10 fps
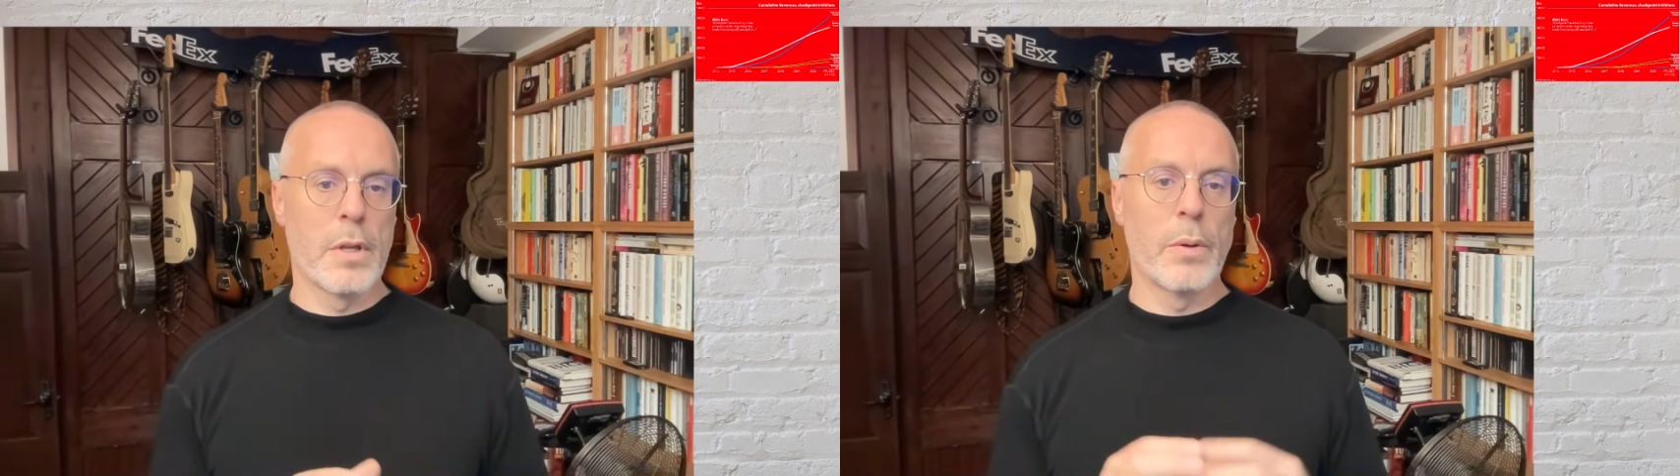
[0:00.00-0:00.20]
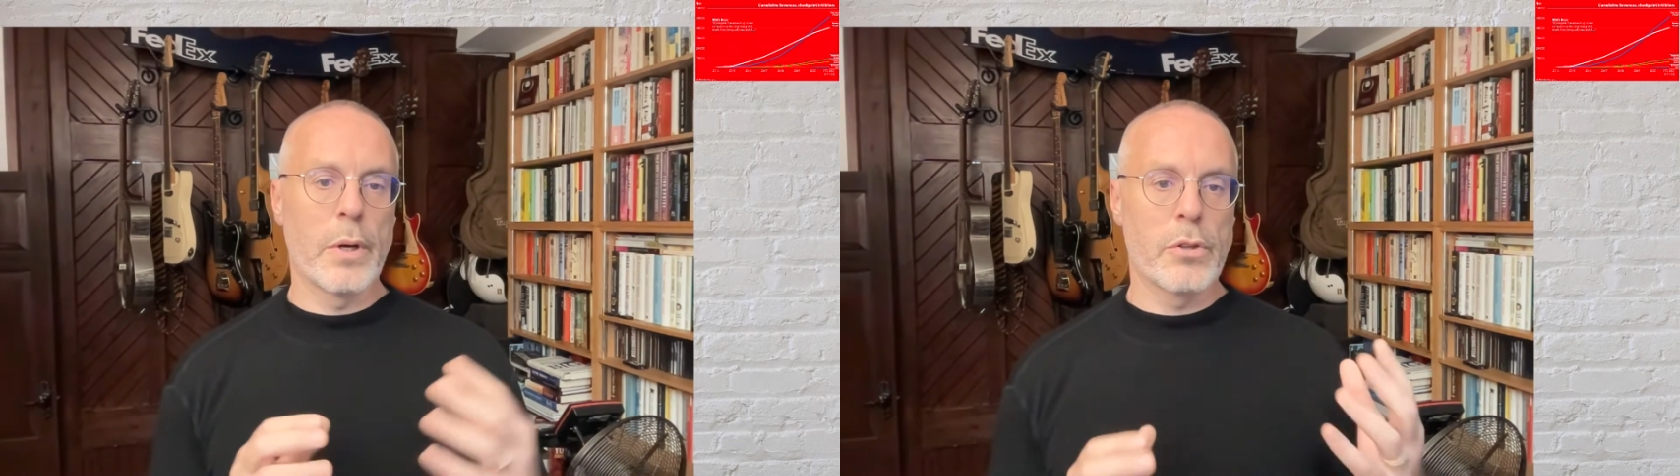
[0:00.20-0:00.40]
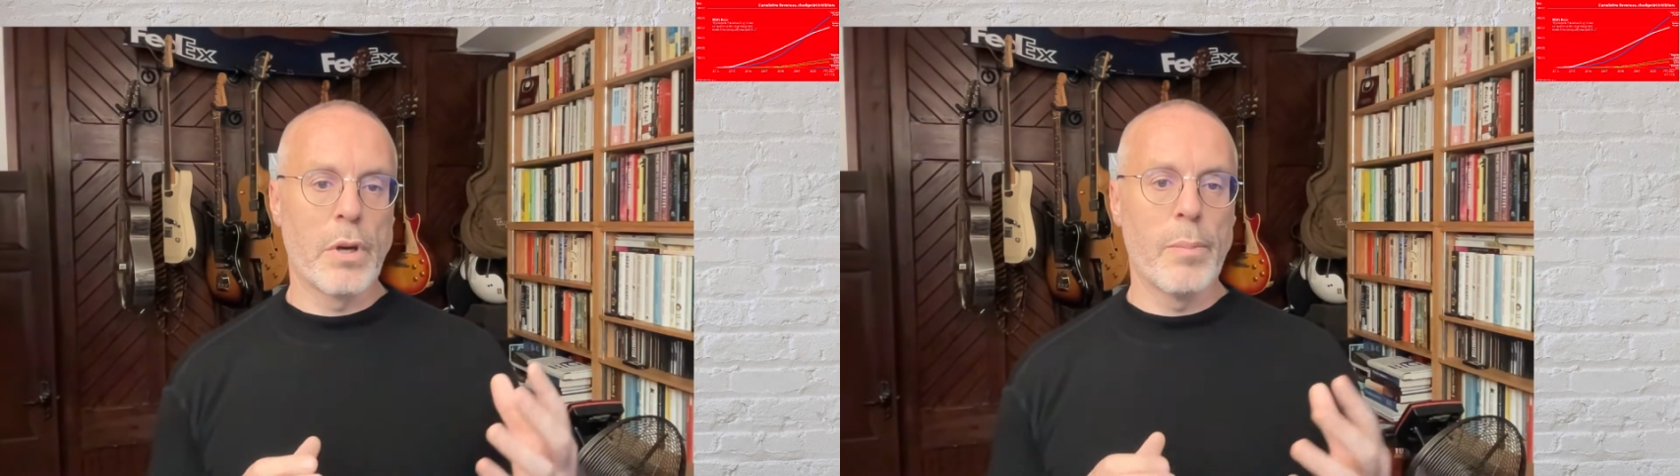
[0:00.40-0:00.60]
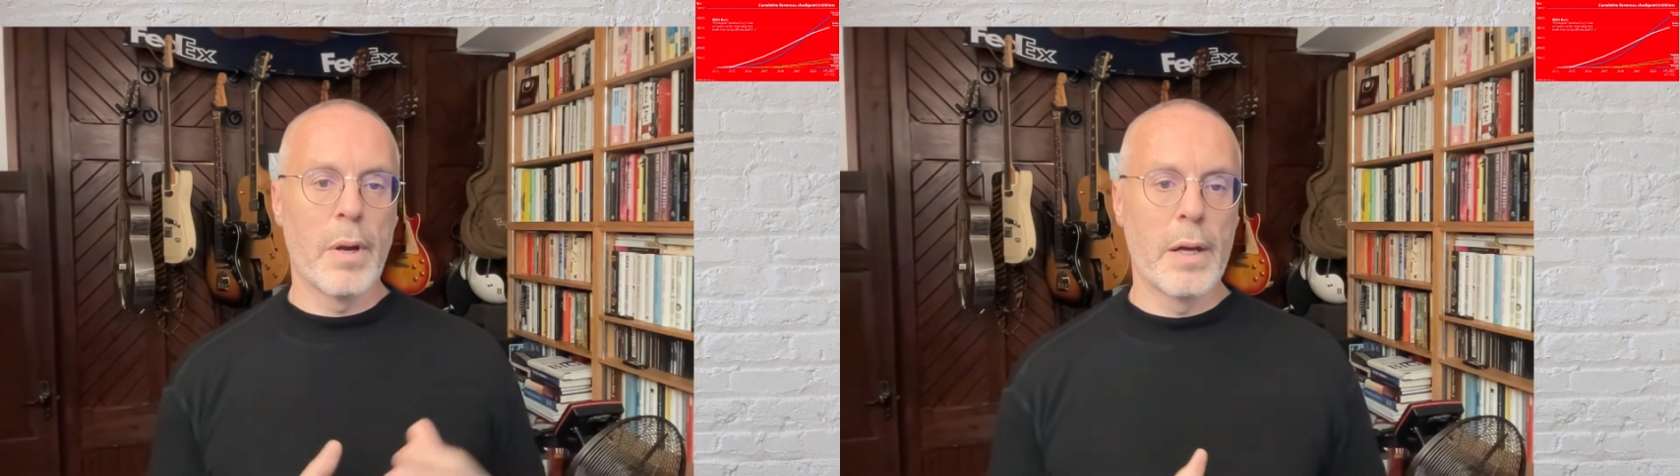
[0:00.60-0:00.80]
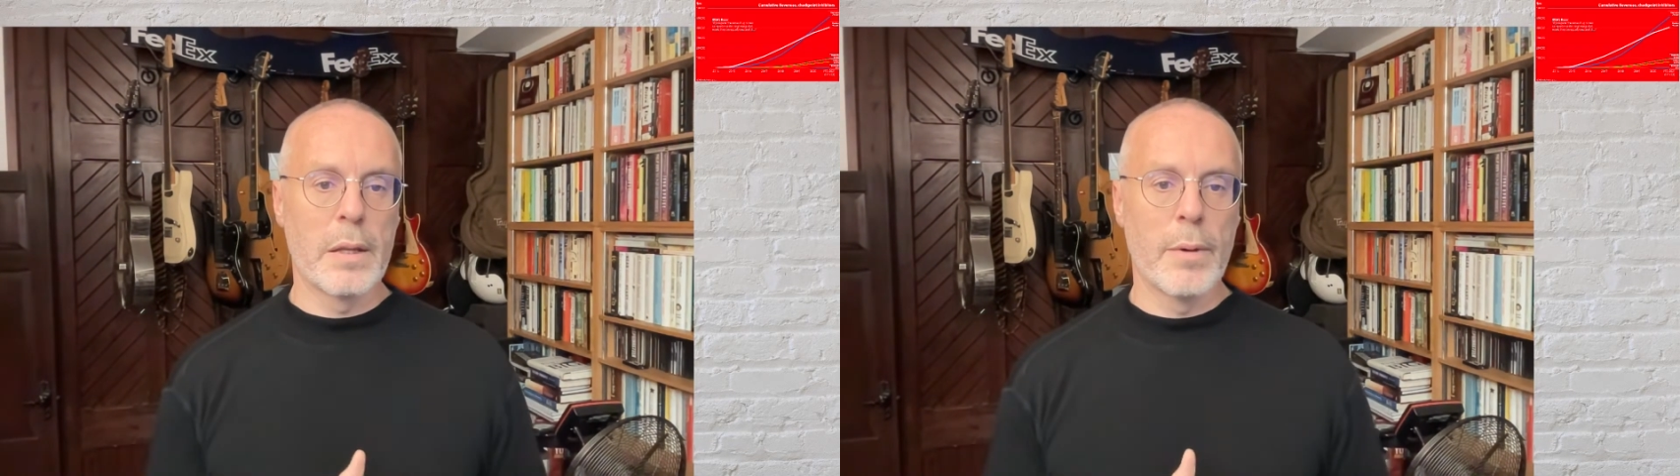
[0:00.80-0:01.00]
then you
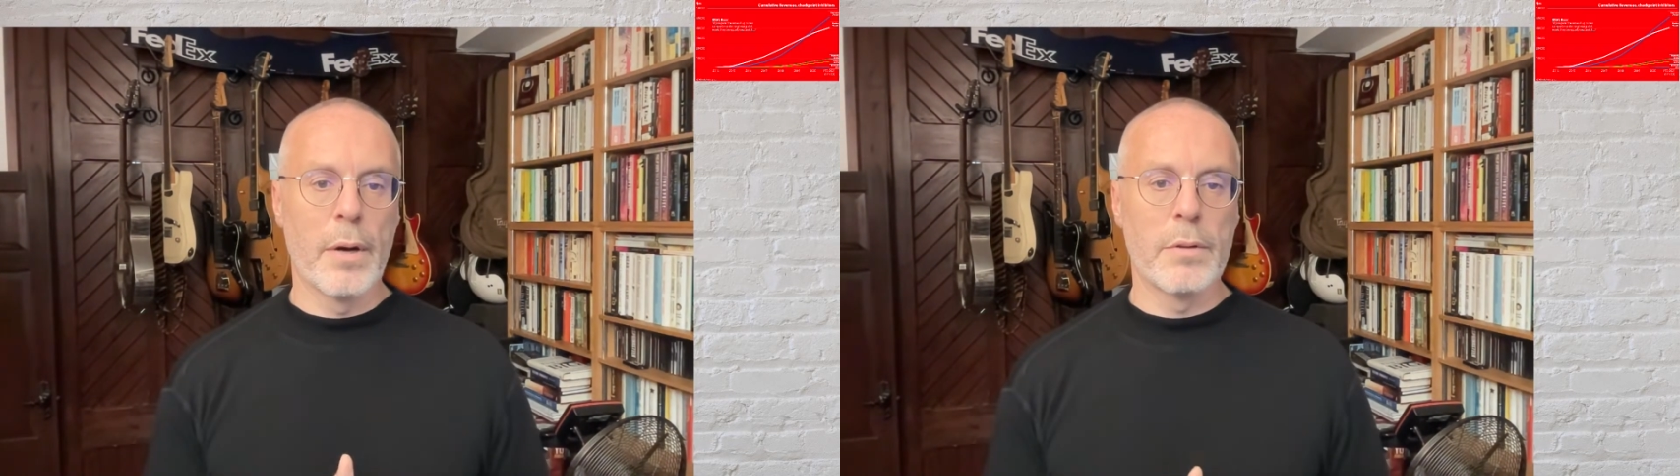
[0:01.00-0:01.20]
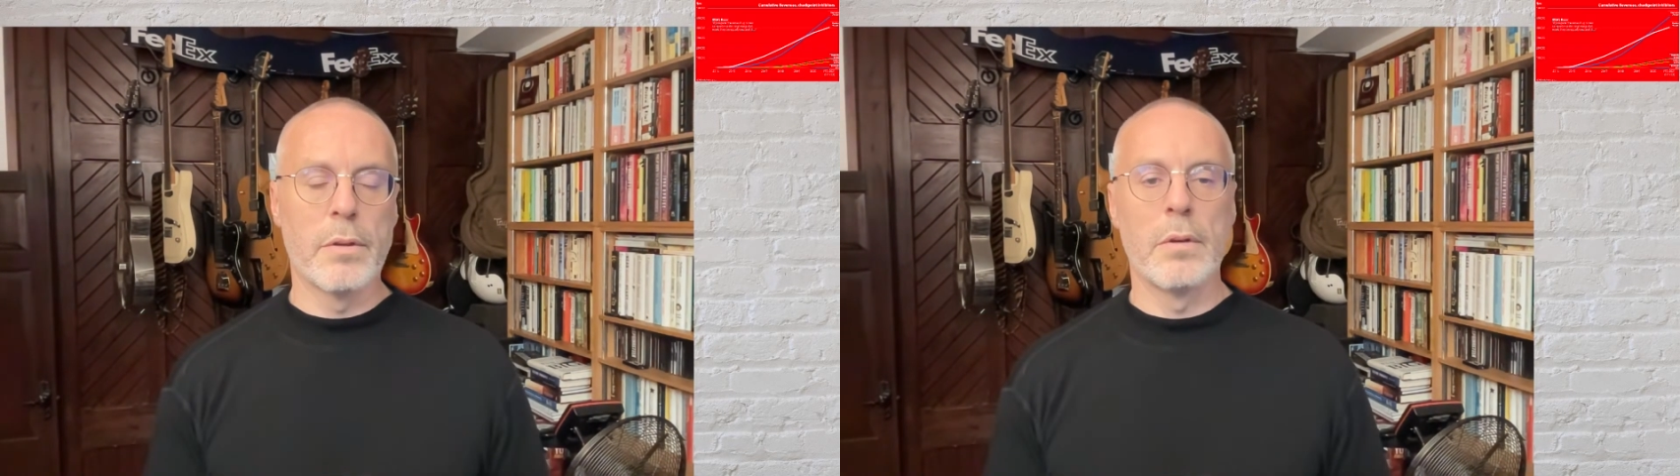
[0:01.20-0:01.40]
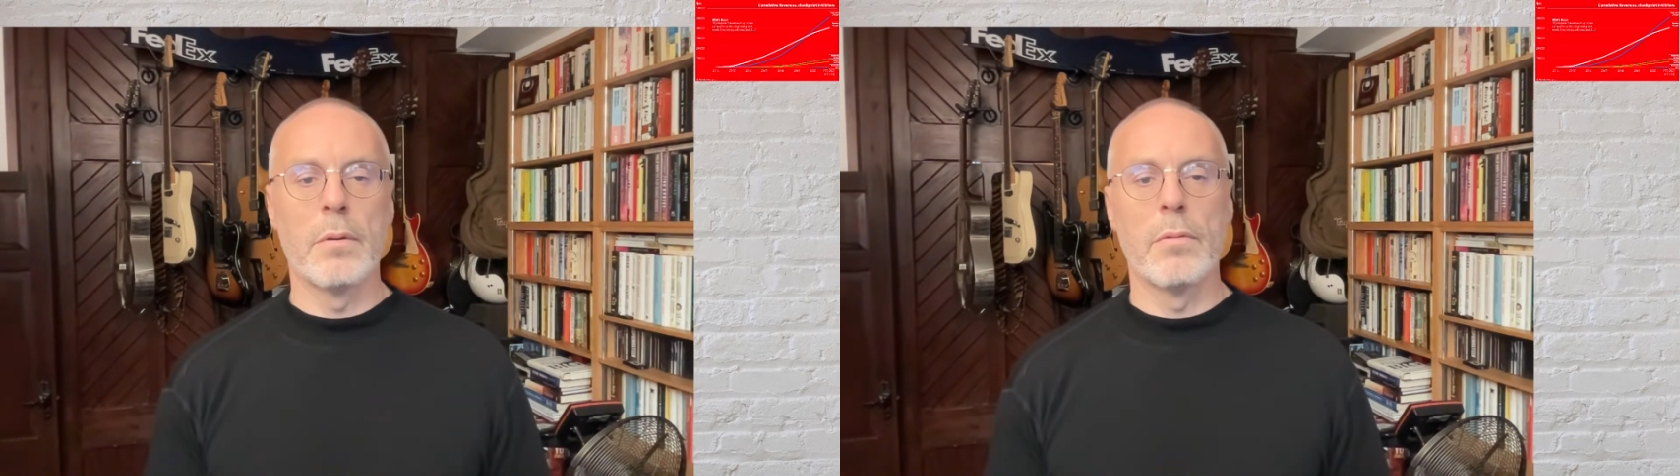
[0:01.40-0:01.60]
extrapolate them out